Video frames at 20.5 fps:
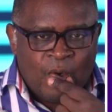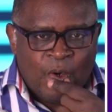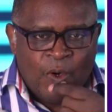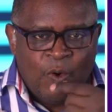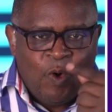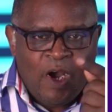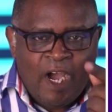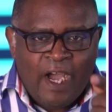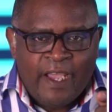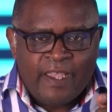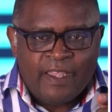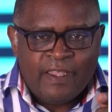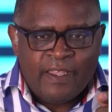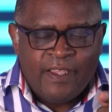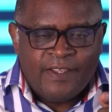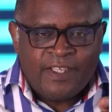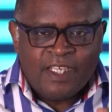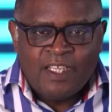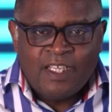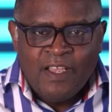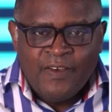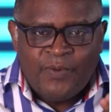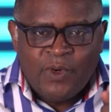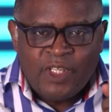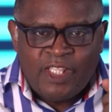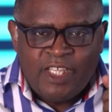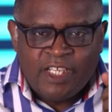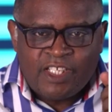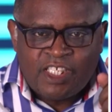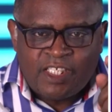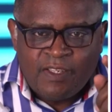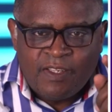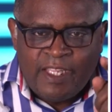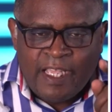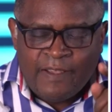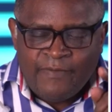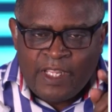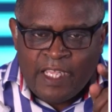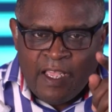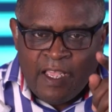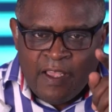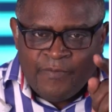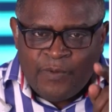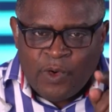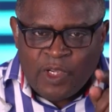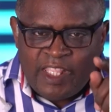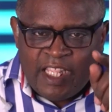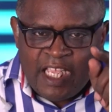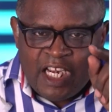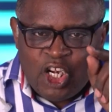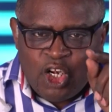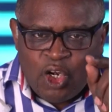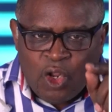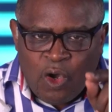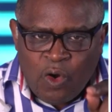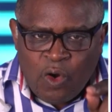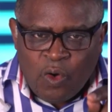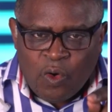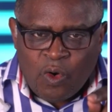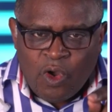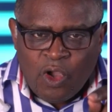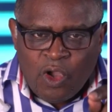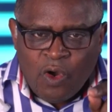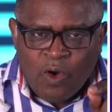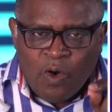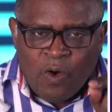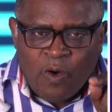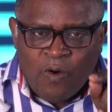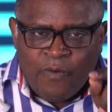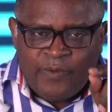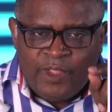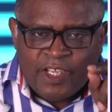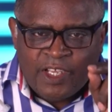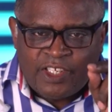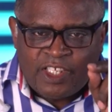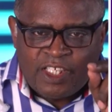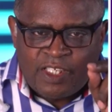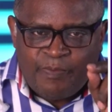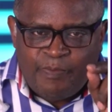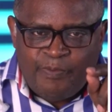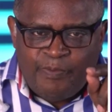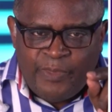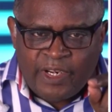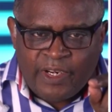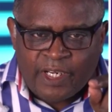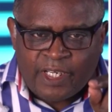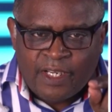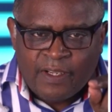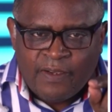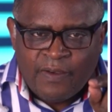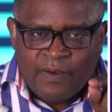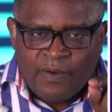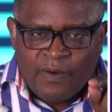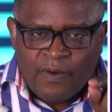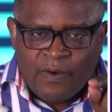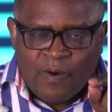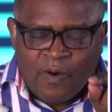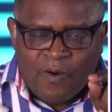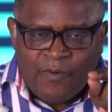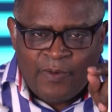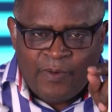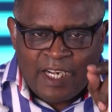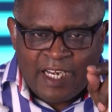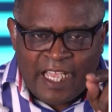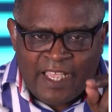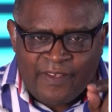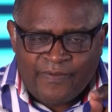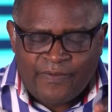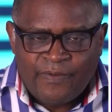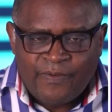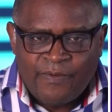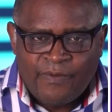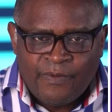Why? It says, for the law of the Spirit of life,